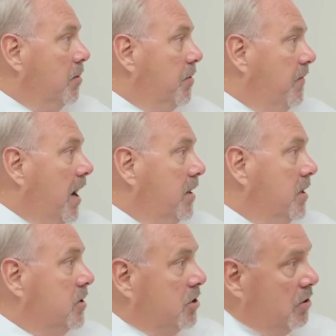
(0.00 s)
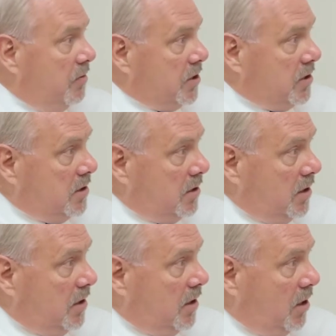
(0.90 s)
to provide this service
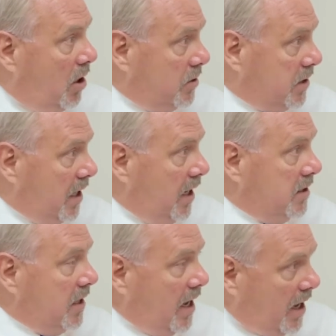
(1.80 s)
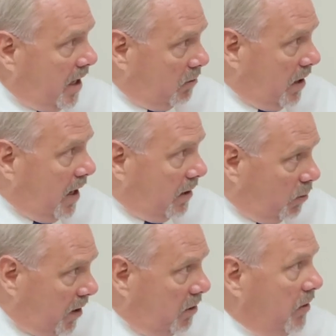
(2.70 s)
in all states. How do
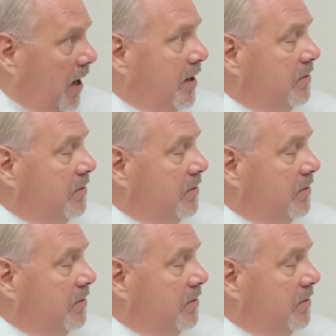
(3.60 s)
we do that?